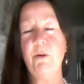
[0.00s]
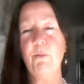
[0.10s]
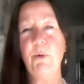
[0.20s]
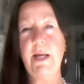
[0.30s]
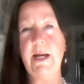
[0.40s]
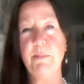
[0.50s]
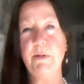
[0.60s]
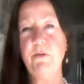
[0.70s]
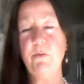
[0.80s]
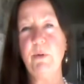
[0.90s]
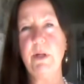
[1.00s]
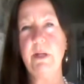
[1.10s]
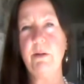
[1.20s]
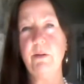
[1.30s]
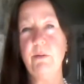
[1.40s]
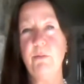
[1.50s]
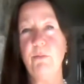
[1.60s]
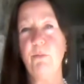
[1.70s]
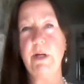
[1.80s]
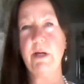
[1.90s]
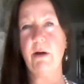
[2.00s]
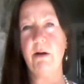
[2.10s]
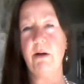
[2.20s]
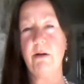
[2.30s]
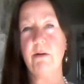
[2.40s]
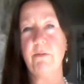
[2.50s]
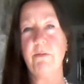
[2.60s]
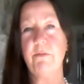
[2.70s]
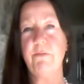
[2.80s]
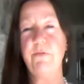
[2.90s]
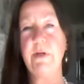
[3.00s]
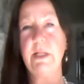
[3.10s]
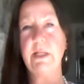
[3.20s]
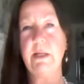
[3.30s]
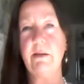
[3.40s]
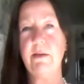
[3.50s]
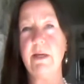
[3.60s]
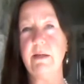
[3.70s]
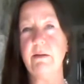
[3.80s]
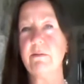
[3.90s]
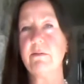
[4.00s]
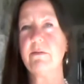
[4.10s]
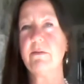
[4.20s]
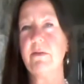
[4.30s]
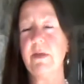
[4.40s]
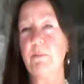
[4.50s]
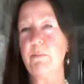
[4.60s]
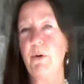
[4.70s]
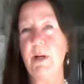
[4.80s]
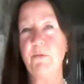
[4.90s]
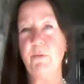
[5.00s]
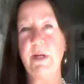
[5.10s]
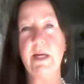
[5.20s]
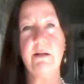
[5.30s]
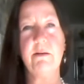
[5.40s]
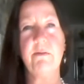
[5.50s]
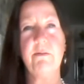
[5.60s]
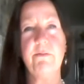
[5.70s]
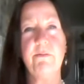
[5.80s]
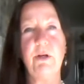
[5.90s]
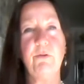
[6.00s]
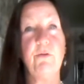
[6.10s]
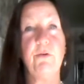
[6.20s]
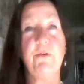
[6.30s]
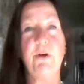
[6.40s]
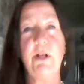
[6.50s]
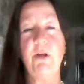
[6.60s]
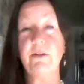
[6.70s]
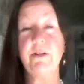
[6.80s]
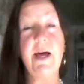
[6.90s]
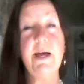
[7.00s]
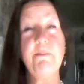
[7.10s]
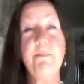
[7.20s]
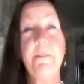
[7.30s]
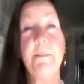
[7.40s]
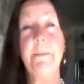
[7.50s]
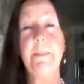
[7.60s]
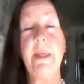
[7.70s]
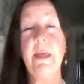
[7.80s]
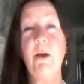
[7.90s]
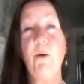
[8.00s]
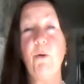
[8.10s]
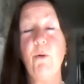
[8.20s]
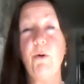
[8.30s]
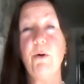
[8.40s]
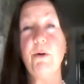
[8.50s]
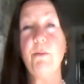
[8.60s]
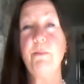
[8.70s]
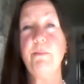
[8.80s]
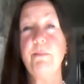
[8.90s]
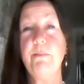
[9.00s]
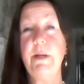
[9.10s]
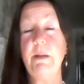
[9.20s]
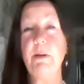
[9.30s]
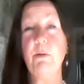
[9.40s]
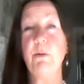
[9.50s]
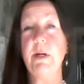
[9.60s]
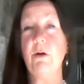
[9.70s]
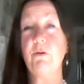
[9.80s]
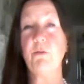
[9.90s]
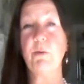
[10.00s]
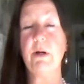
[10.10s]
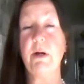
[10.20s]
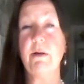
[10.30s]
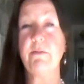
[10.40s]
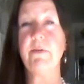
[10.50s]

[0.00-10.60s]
What happens when we are feeling things that perhaps we hadn't felt for a very long time, or maybe we aren't aware of